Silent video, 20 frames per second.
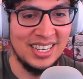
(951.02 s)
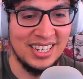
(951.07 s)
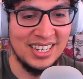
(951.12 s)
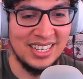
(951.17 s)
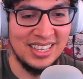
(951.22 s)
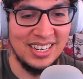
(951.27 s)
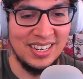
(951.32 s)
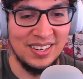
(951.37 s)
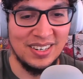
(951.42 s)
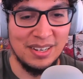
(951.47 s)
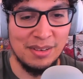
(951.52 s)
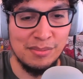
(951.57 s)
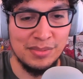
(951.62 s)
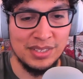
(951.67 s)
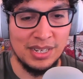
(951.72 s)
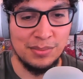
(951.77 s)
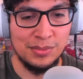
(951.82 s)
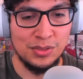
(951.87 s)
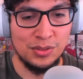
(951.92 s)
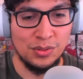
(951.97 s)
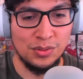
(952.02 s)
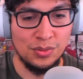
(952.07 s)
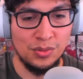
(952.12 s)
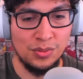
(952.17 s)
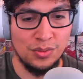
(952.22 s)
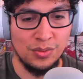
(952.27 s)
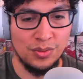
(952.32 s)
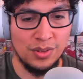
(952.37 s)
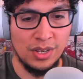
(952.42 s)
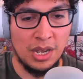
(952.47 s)
Uh, Claire comes up
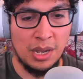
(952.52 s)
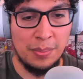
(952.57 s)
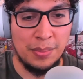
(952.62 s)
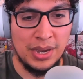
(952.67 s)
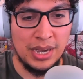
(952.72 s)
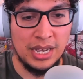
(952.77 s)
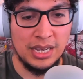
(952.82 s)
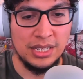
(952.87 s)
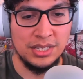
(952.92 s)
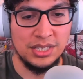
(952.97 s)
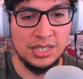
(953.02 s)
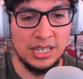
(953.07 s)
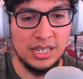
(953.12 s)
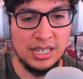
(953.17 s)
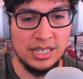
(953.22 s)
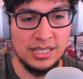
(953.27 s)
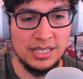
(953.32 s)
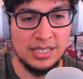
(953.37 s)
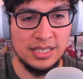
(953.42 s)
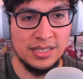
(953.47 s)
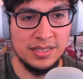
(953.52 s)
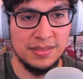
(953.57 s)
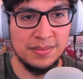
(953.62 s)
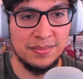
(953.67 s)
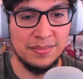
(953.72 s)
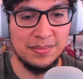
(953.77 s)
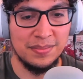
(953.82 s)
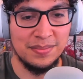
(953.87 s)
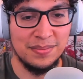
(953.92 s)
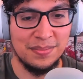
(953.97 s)
to
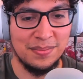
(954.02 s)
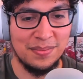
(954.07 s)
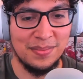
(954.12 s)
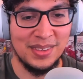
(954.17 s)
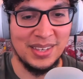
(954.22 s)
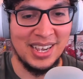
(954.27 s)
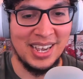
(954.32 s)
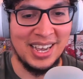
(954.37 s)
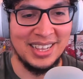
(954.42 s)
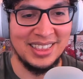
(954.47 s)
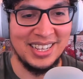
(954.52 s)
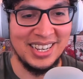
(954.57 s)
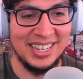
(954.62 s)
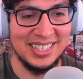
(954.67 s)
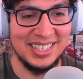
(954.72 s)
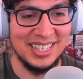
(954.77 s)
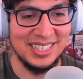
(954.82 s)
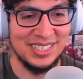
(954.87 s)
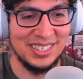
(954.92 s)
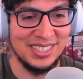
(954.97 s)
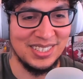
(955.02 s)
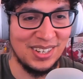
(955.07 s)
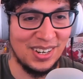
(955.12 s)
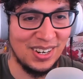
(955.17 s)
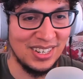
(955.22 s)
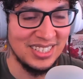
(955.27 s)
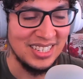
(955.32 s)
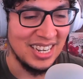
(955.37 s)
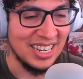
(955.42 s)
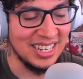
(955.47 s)
apologize. I like that she
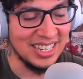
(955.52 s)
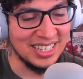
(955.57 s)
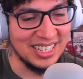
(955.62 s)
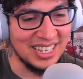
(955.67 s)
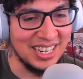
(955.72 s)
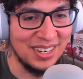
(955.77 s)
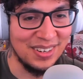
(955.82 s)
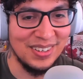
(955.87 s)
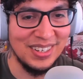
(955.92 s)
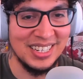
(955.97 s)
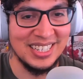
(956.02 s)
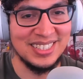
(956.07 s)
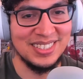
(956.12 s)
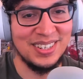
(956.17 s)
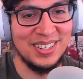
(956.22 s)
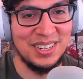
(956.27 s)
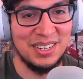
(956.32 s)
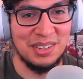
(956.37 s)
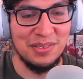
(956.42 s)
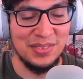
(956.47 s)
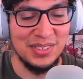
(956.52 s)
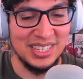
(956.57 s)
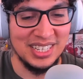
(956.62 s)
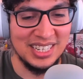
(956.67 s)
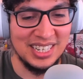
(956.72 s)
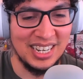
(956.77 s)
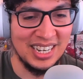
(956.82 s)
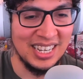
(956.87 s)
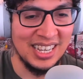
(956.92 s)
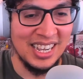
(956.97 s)
started taking the earrings off
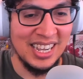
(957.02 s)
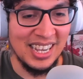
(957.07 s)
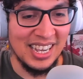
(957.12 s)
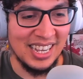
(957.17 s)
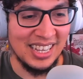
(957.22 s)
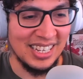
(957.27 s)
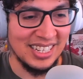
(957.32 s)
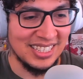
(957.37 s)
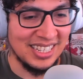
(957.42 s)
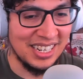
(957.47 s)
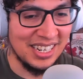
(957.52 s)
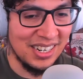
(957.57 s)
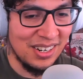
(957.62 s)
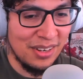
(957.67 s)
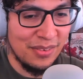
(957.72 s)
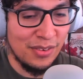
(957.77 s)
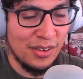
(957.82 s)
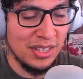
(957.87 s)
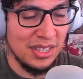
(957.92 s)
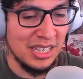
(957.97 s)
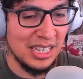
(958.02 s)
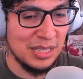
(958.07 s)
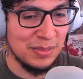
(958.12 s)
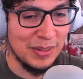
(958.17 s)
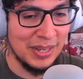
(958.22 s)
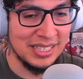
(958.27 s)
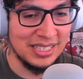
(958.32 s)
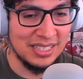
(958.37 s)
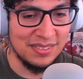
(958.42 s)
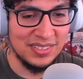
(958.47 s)
and the neck and like taking off all the
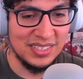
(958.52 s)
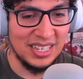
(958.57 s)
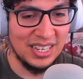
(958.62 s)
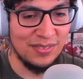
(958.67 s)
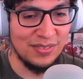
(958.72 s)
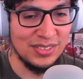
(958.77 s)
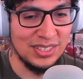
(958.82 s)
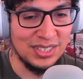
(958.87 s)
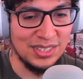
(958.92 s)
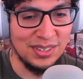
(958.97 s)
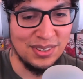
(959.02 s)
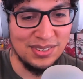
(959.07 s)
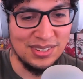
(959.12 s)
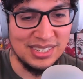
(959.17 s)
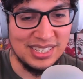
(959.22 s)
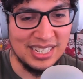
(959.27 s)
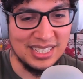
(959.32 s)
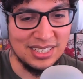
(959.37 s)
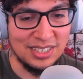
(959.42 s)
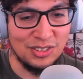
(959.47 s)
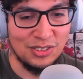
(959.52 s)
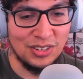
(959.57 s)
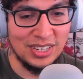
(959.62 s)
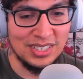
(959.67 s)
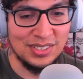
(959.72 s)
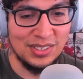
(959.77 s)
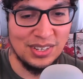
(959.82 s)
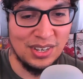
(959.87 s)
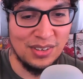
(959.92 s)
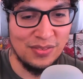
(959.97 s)
expensive stuff. And she goes to take the
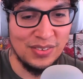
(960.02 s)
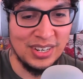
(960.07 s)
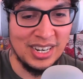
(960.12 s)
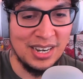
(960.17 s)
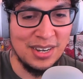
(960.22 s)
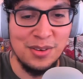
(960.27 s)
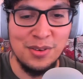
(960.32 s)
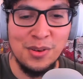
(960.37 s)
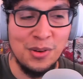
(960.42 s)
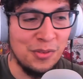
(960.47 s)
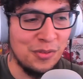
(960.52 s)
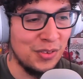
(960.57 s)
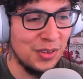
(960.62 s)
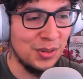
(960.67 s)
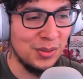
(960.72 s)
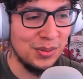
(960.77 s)
dress off. And I knew